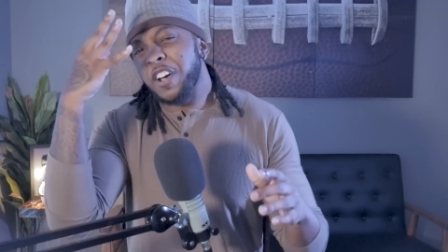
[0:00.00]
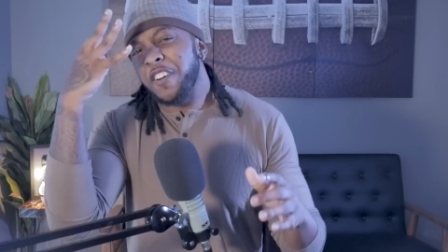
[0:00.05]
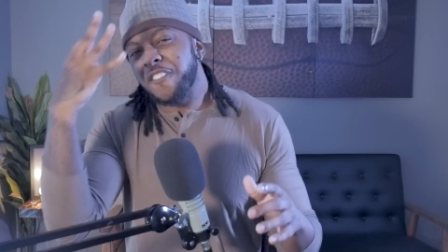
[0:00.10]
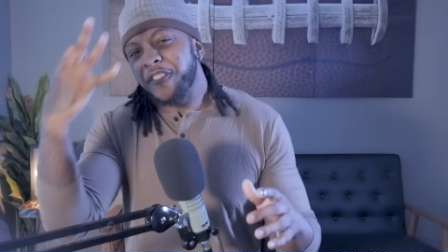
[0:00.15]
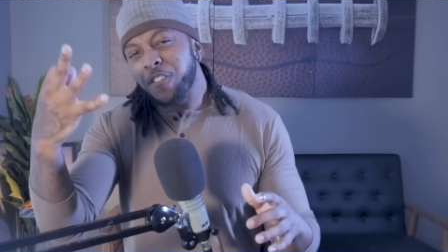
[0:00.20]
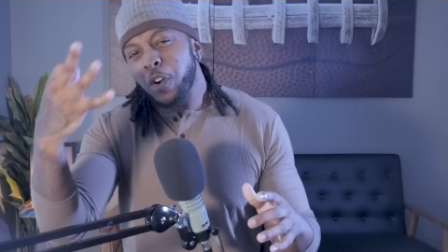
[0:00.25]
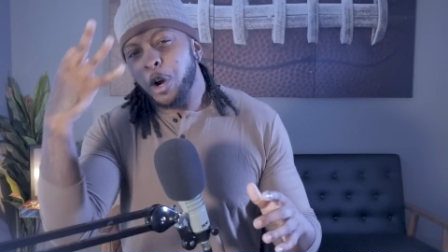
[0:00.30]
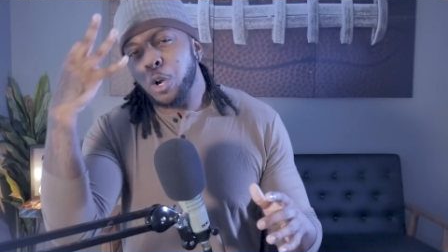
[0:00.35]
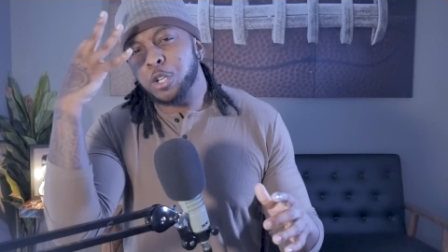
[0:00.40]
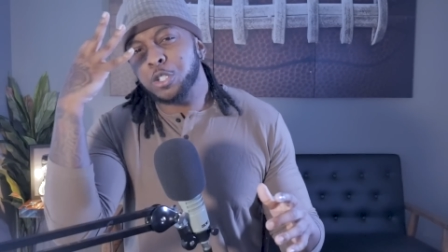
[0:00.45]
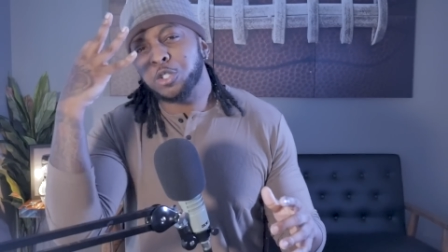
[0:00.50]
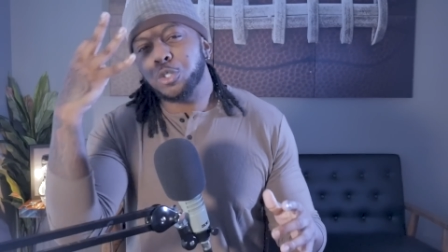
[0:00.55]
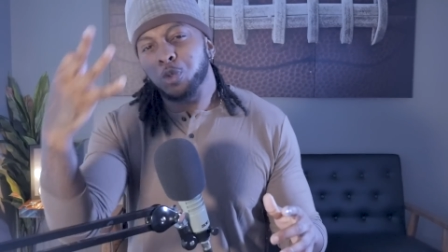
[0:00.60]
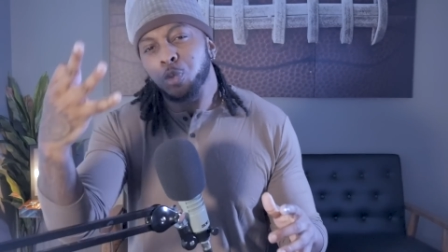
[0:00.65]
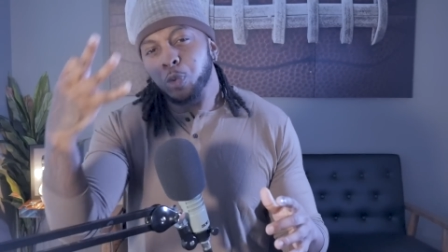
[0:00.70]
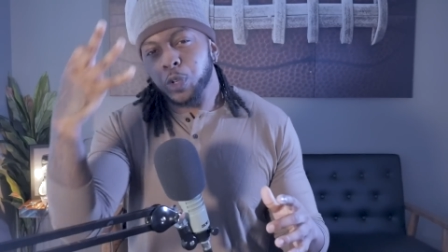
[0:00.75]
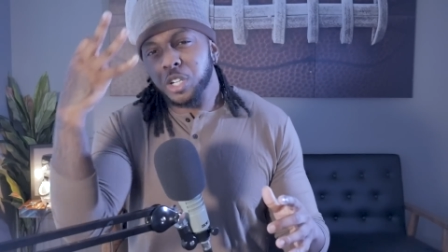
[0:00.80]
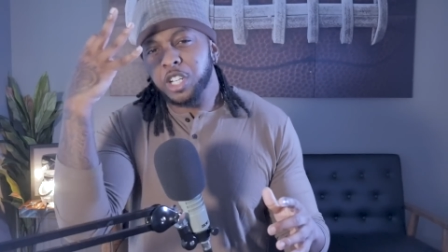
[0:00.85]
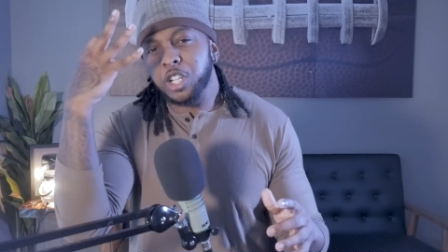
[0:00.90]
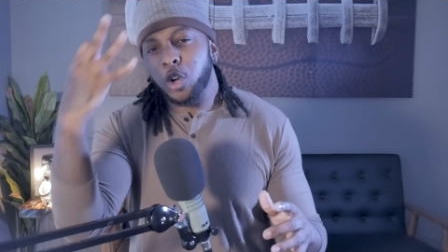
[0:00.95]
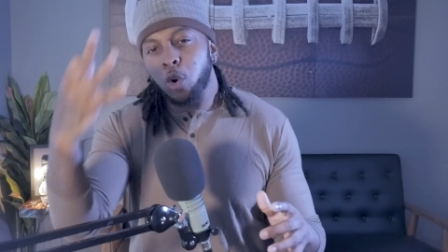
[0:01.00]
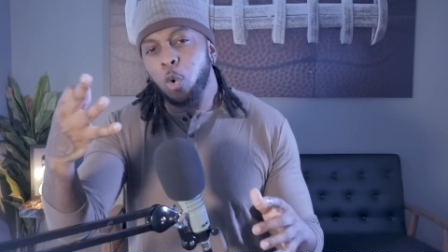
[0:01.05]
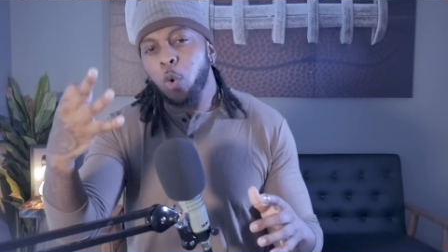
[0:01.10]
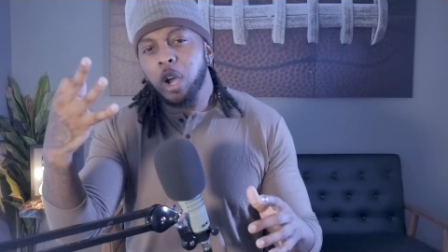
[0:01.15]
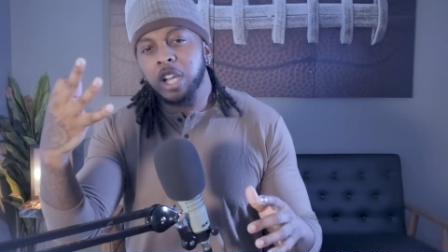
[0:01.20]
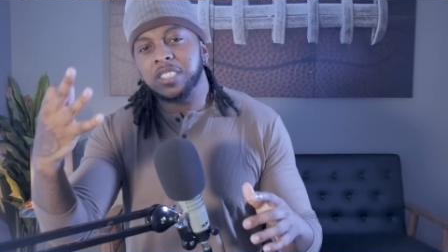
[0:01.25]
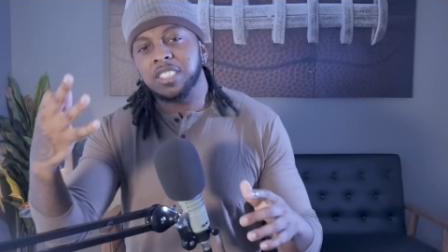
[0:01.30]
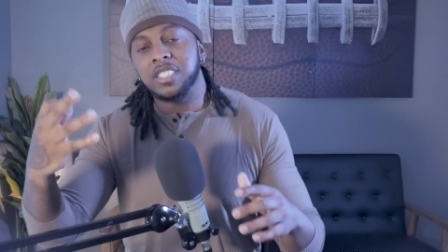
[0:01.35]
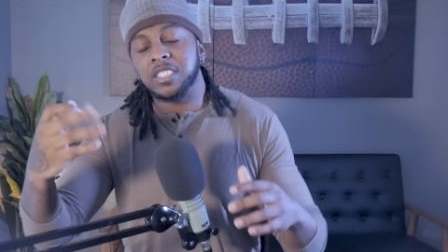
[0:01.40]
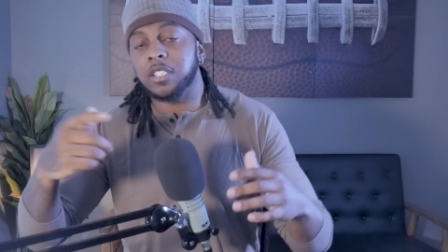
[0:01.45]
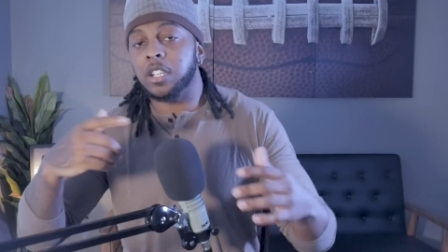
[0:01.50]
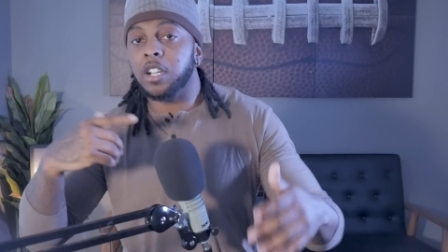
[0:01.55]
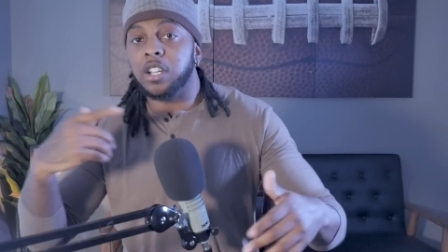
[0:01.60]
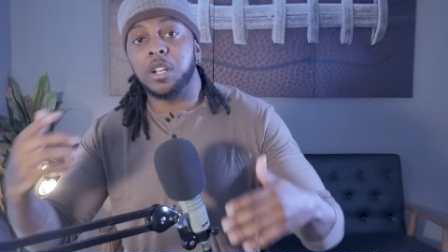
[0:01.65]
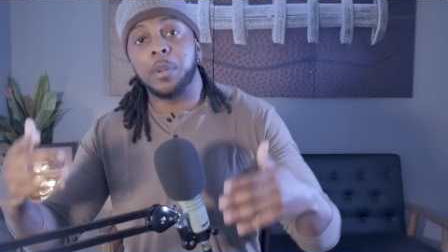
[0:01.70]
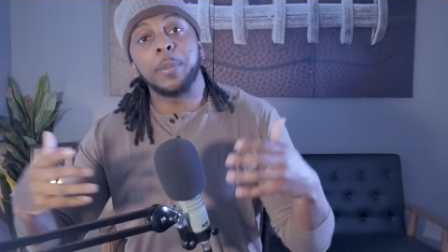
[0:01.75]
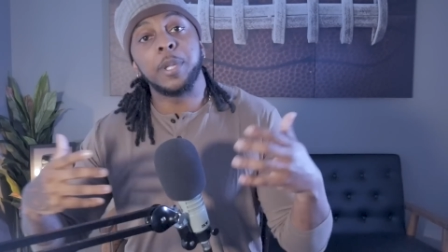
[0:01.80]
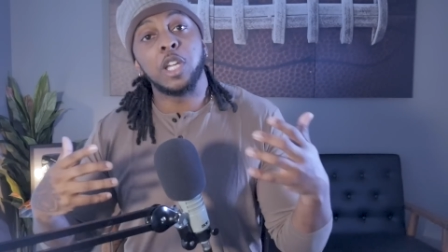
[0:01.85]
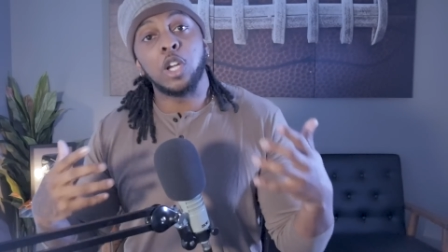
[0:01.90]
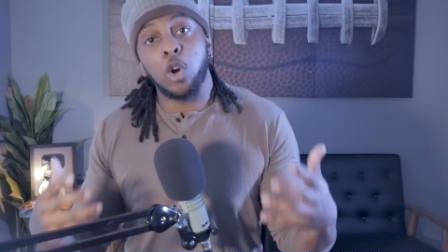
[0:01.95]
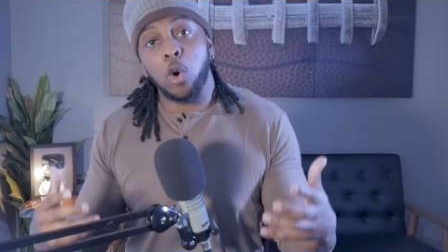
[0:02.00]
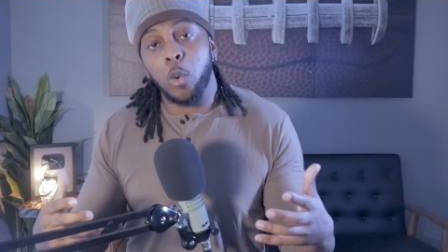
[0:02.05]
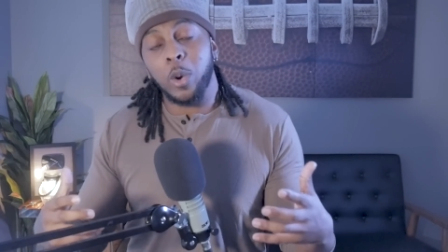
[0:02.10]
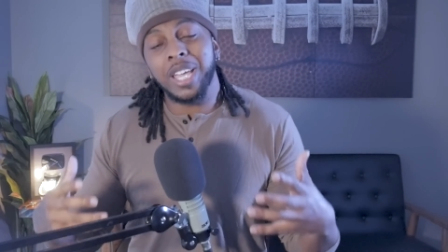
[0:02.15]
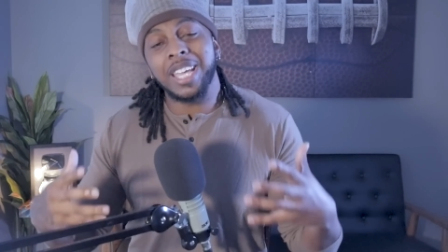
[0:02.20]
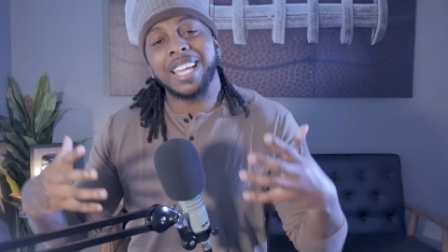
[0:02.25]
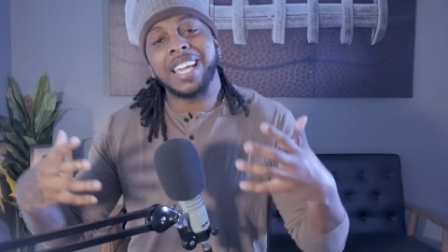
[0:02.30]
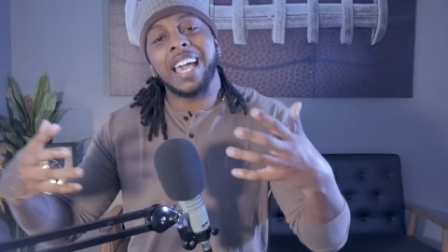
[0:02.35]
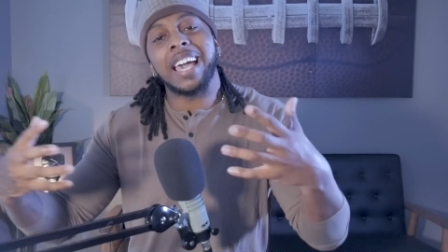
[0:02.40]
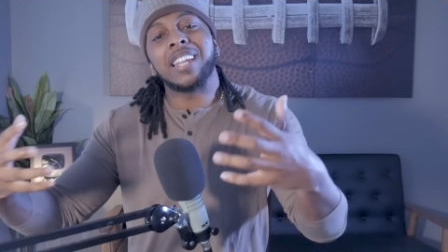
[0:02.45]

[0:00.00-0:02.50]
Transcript: The first three questions are going to be quick,